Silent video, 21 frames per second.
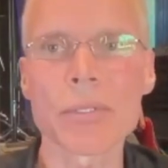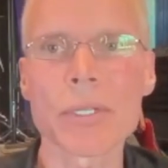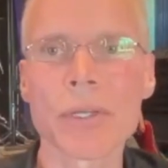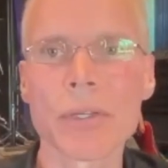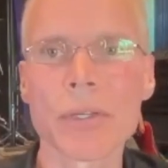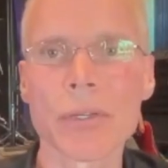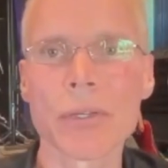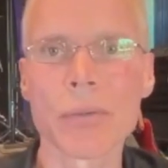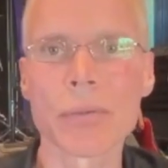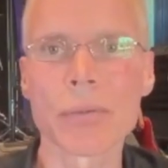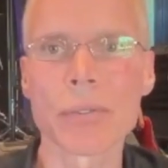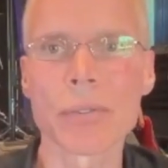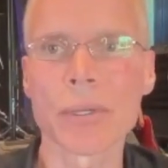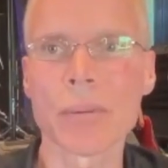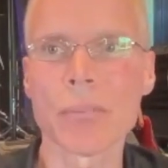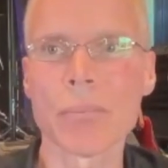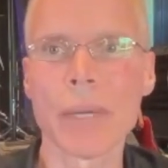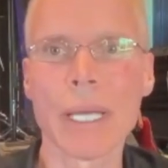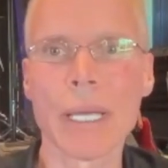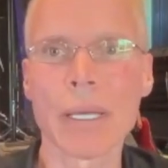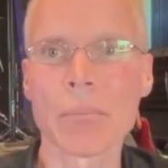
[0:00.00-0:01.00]
to do to
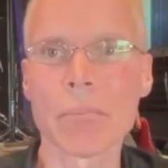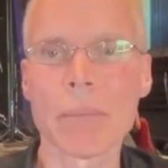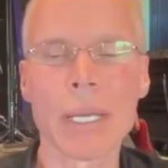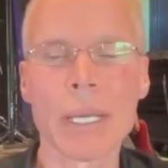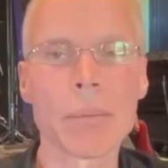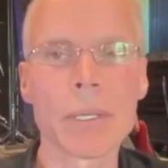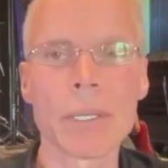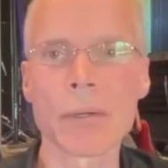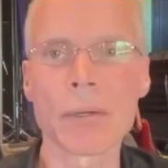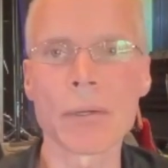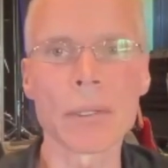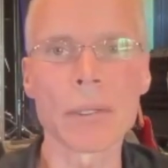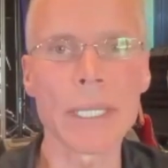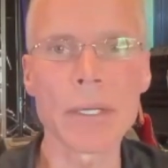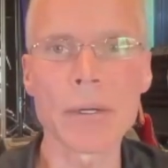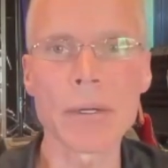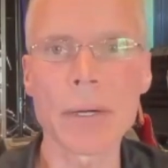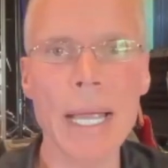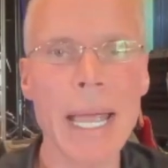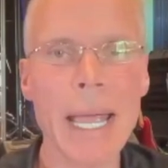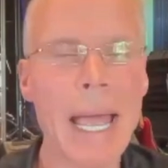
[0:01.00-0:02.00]
make maybe their
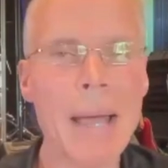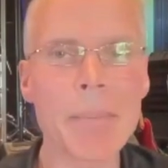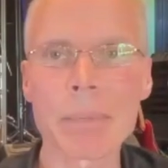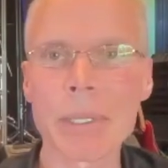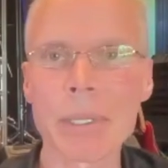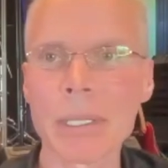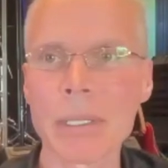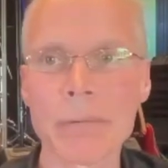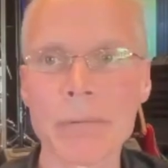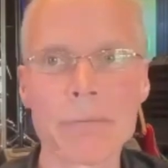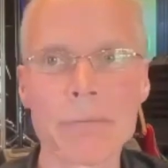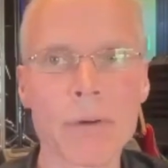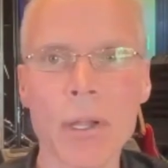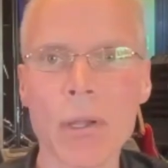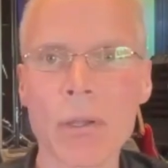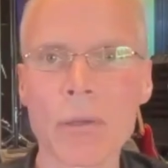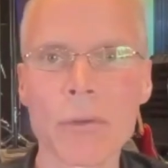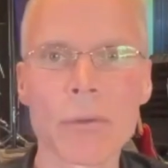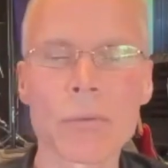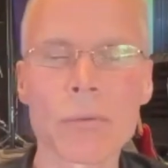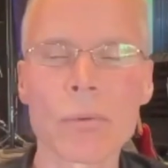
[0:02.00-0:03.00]
leader happy,
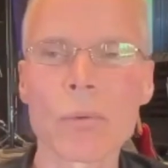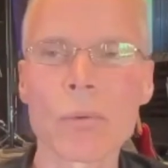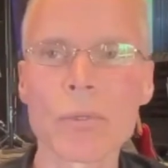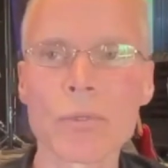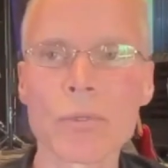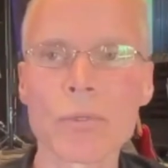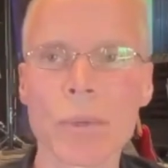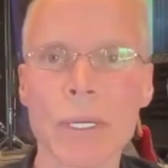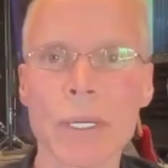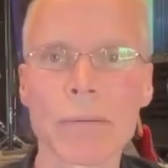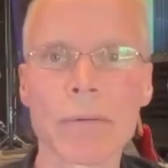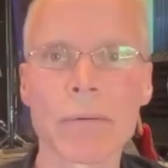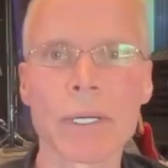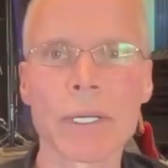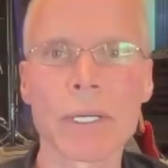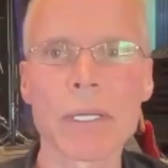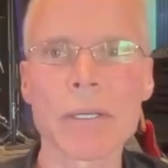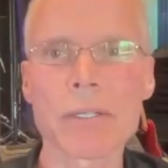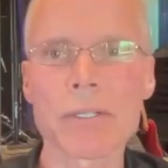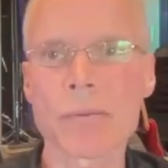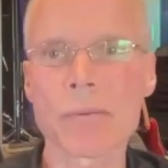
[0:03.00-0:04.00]
follow the rules, whatever it
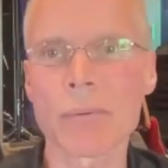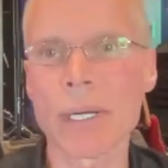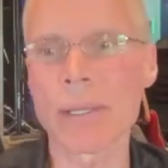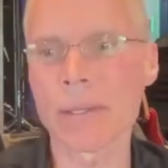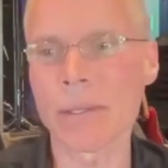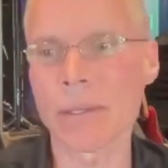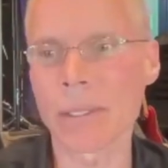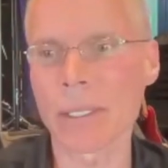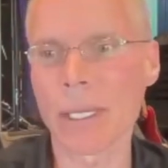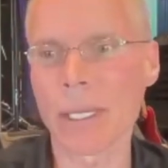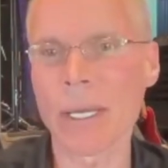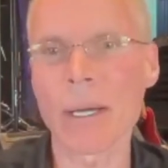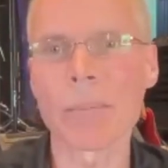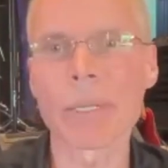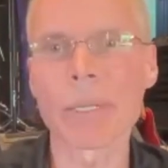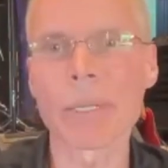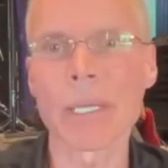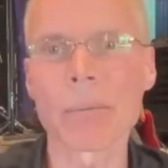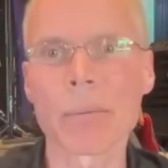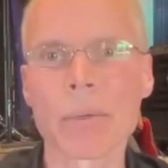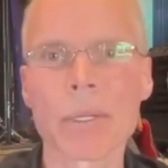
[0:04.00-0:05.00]
is, rather than
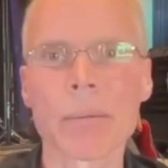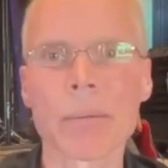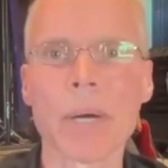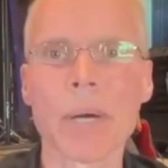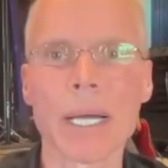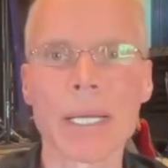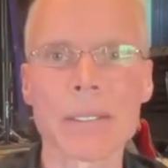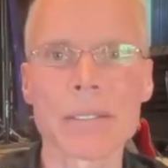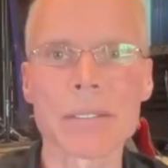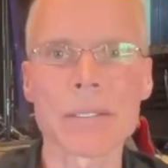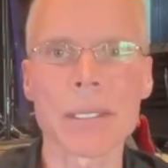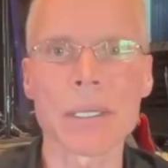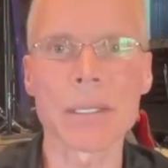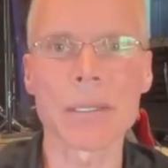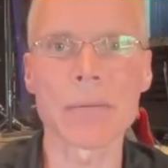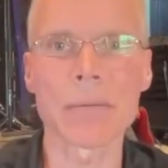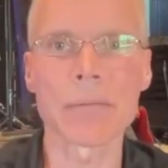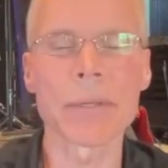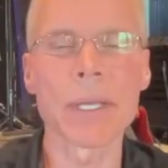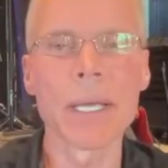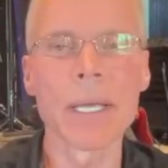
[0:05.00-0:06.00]
coming in with a mindset
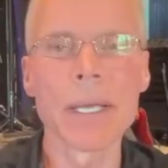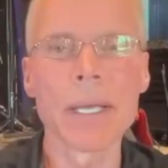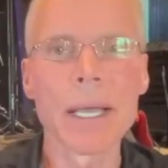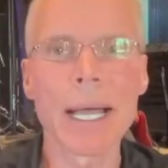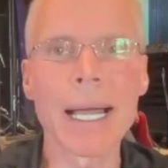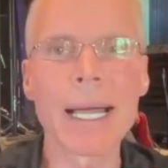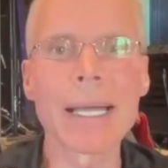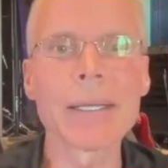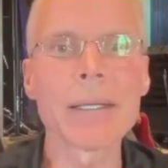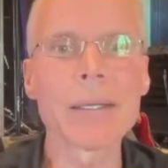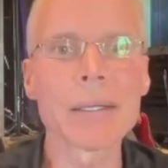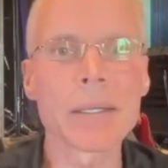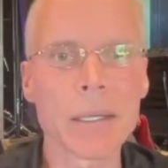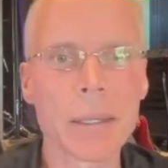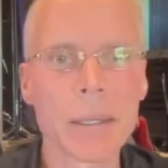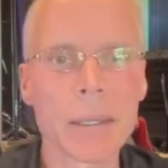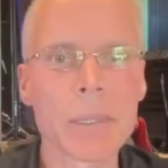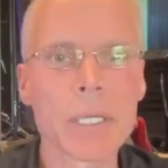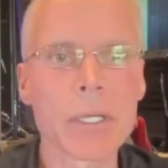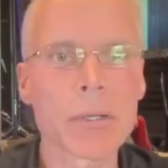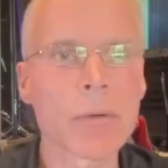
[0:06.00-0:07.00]
of I need to
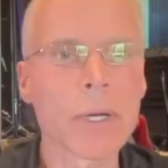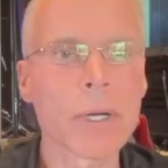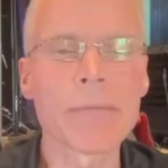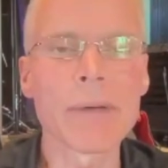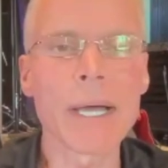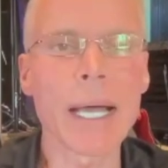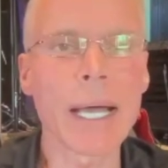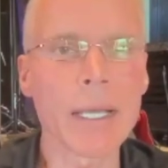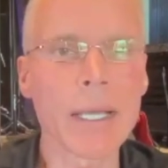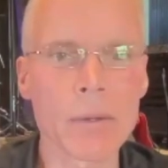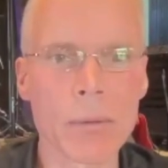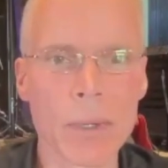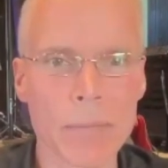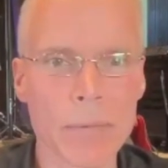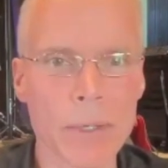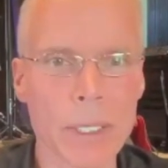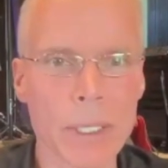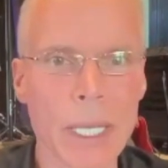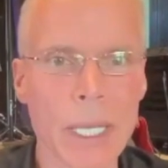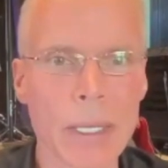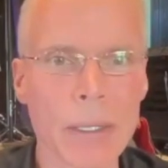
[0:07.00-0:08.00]
come in and create value
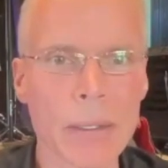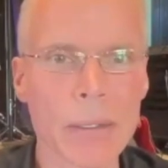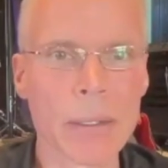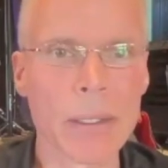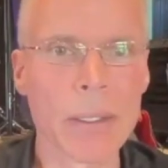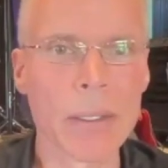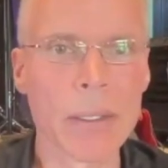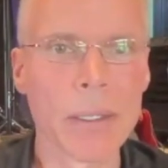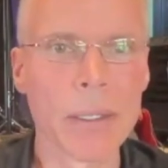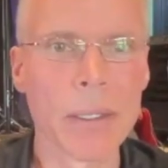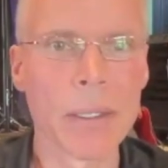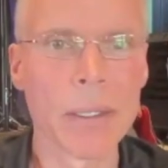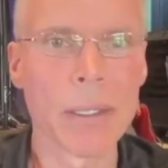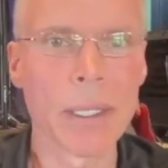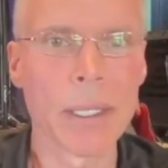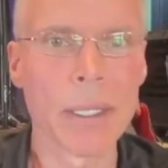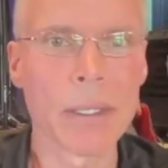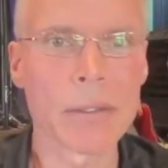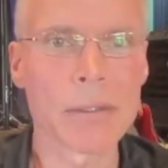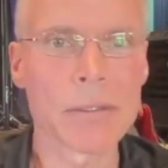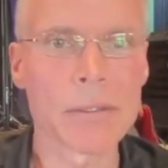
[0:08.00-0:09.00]
every day.
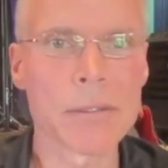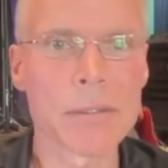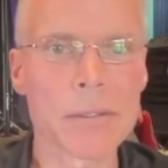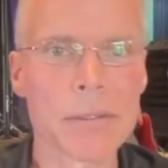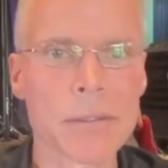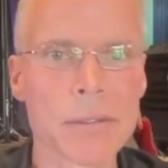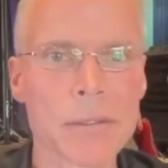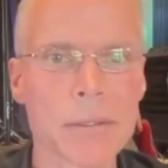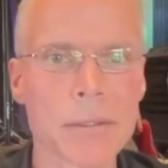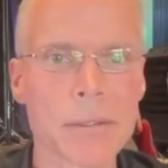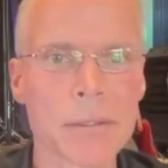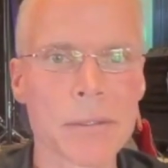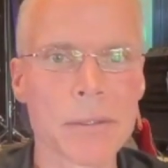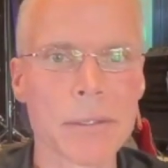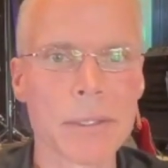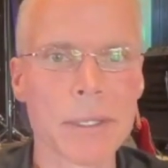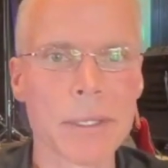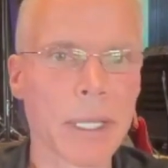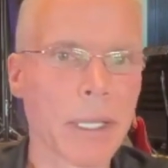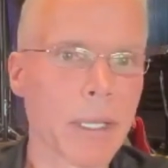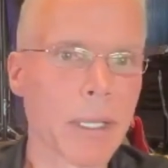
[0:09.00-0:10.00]
It's
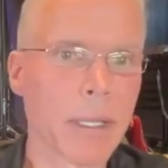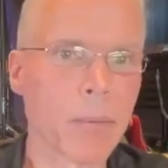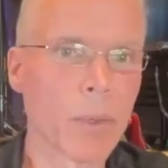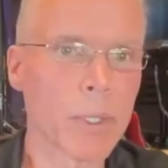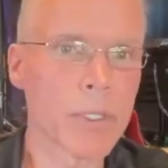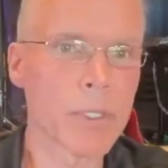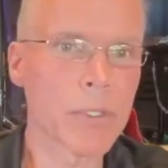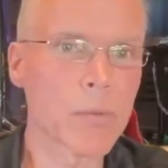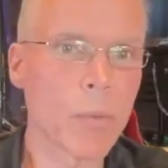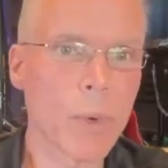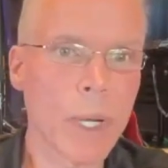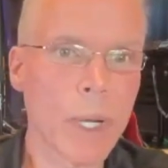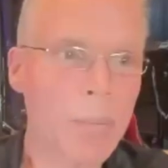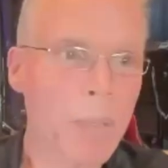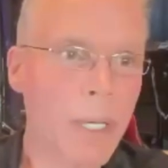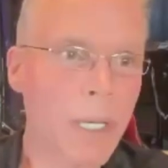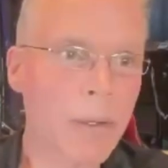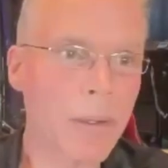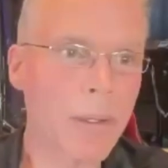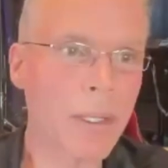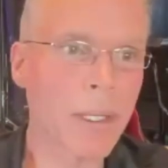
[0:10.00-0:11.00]
eh, which is way
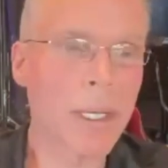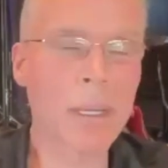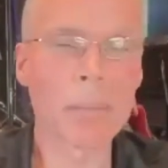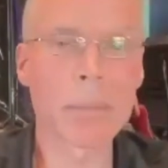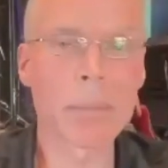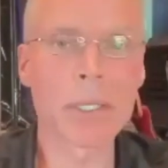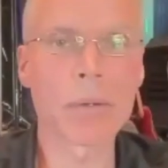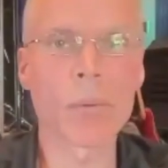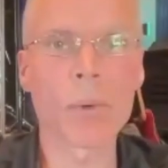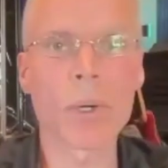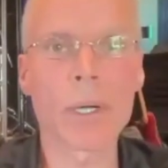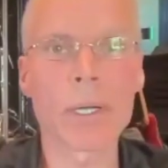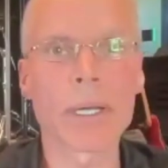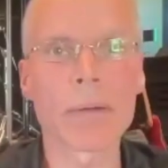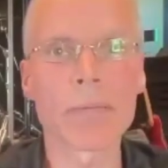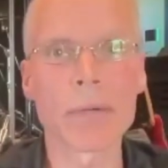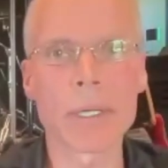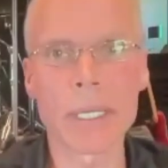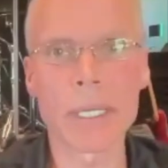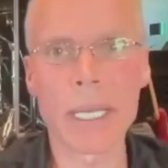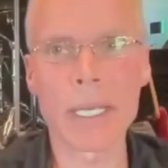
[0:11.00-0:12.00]
better than coming to work
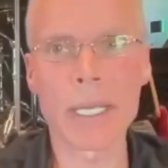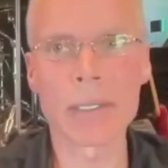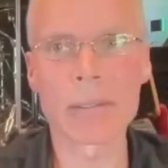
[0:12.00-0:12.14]
every day